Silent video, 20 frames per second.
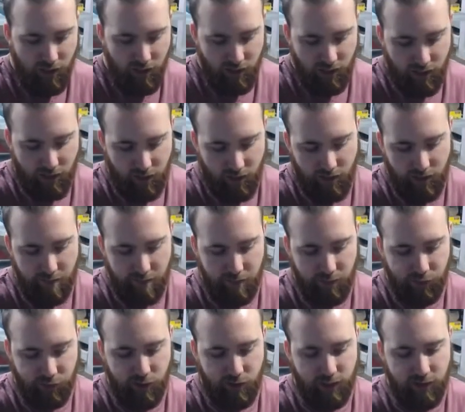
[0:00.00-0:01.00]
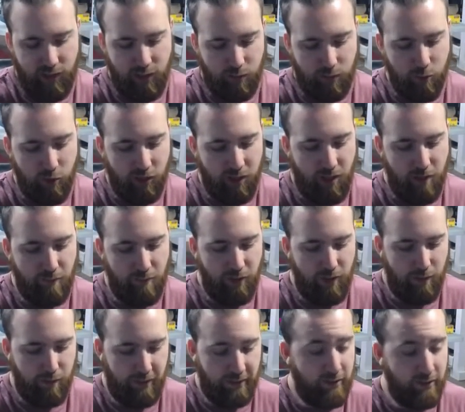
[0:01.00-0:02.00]
Um, so it takes more time for
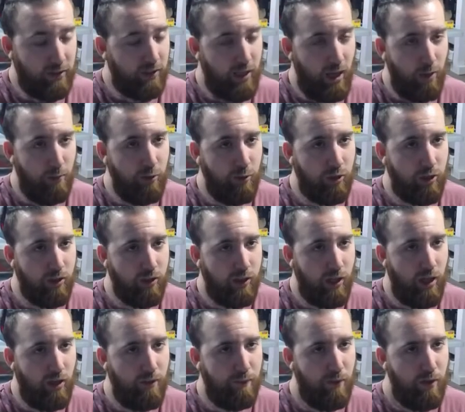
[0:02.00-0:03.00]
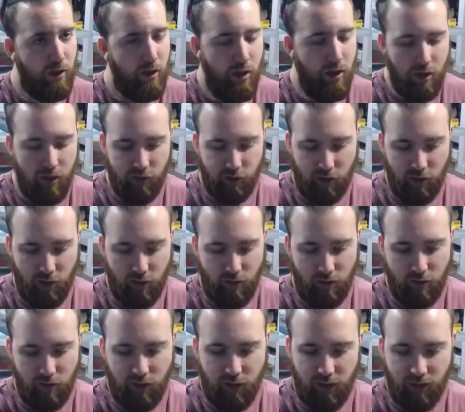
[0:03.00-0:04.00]
them to establish and stuff. So
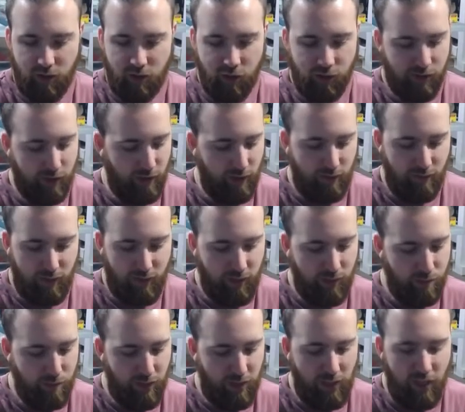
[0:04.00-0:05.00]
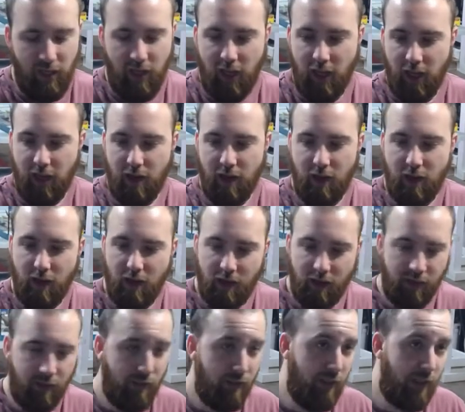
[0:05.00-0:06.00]
you could just leave these be and uh,
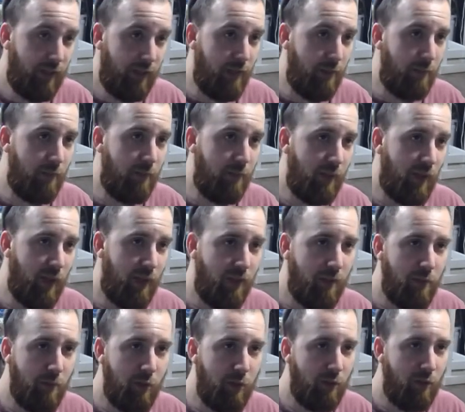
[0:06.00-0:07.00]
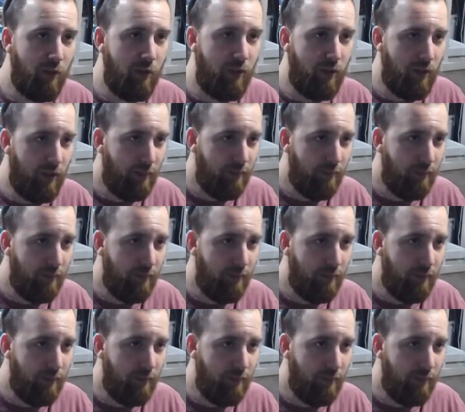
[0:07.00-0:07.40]
let them let them do their thing.